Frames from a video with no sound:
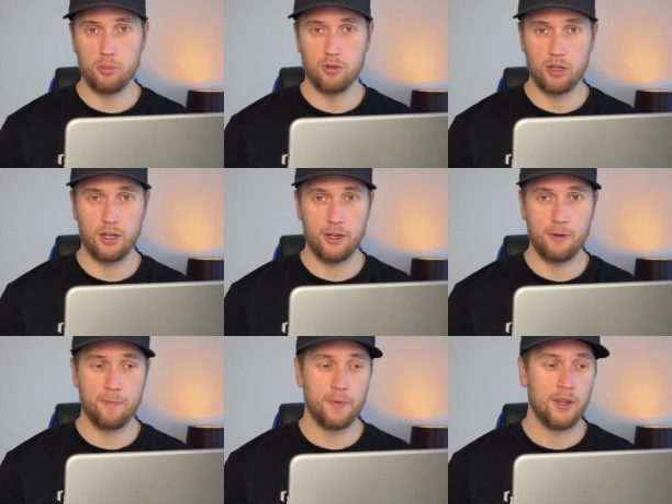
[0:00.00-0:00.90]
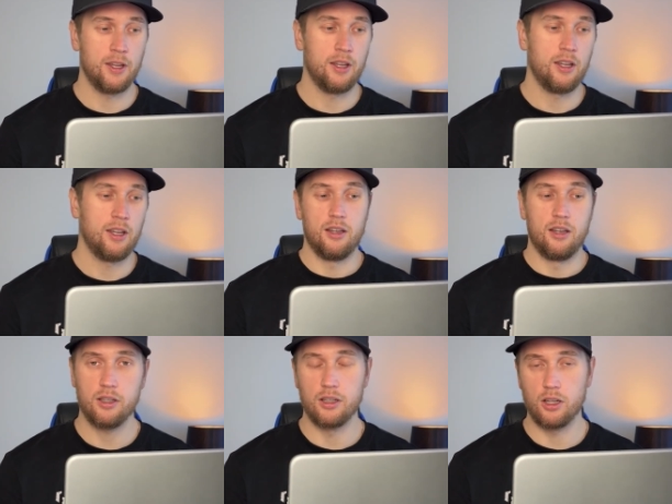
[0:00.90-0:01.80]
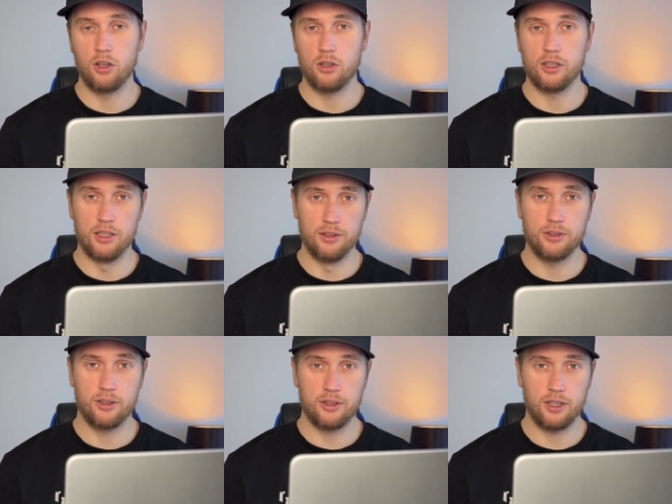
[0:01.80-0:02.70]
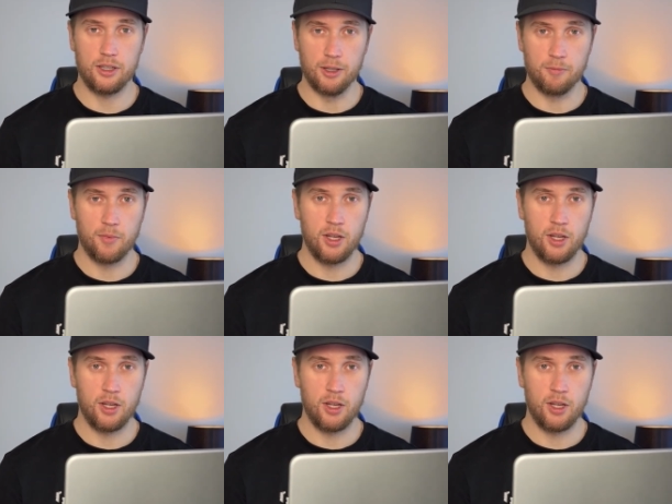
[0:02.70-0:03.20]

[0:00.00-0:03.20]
people right now. And the clock is ticking.